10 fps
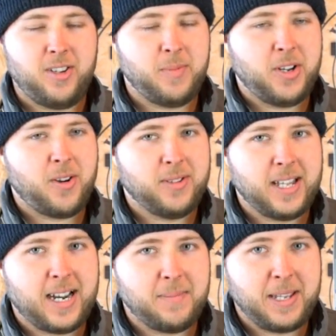you've been knowing
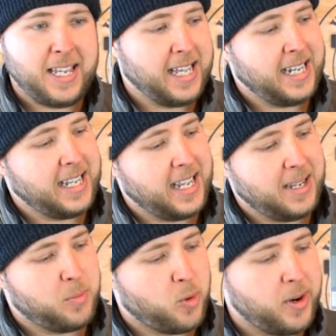that I'm getting
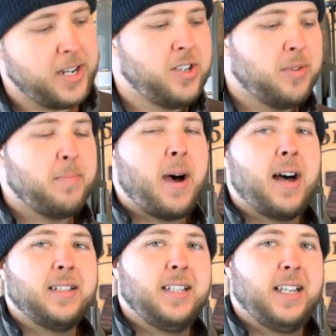more into
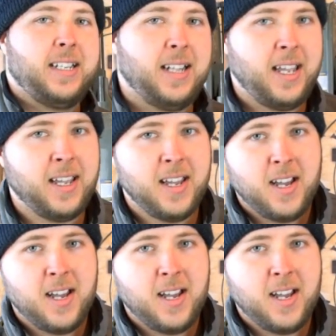Mali lately.